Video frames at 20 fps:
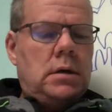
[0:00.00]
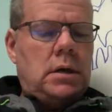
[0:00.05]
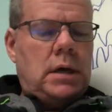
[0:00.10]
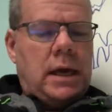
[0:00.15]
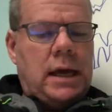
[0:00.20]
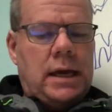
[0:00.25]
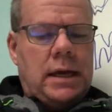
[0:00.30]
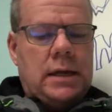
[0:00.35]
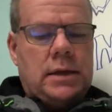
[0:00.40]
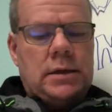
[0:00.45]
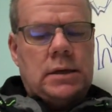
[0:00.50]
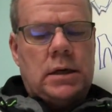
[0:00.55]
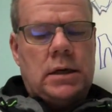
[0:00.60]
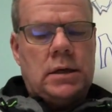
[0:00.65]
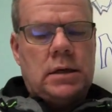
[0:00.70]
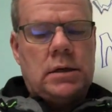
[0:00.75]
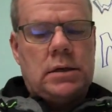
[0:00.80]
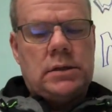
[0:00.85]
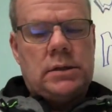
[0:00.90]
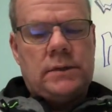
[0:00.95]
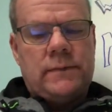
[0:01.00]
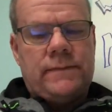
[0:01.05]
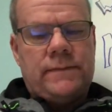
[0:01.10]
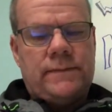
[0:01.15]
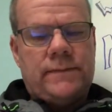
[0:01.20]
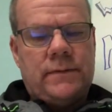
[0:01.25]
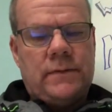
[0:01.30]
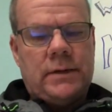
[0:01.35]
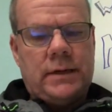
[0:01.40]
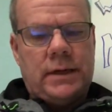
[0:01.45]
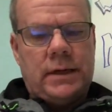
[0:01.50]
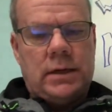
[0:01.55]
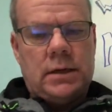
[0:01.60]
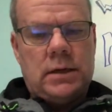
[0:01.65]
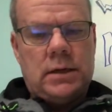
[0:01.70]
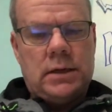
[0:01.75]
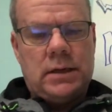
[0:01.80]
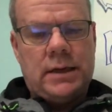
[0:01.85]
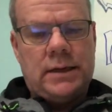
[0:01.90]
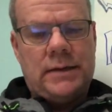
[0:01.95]
And to fully
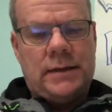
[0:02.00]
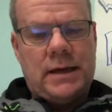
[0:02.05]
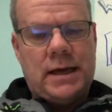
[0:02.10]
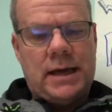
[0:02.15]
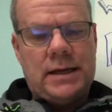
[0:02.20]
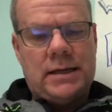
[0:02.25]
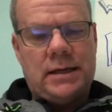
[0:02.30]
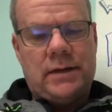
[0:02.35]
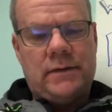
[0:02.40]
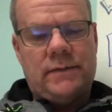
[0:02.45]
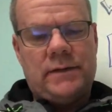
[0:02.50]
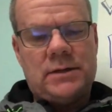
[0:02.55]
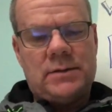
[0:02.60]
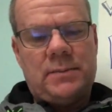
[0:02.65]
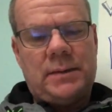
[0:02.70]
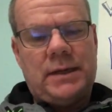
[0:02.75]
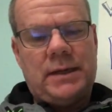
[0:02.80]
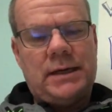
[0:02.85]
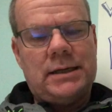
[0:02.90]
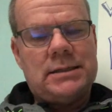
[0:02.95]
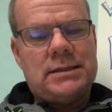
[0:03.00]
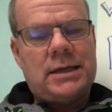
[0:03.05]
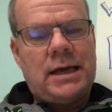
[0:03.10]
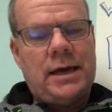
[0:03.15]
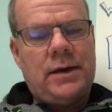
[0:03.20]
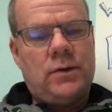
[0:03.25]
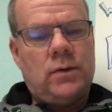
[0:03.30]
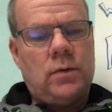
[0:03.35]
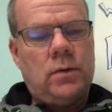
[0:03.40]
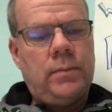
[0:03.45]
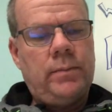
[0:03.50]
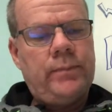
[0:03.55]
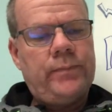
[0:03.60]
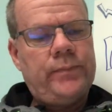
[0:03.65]
get the idea of this being a cycle,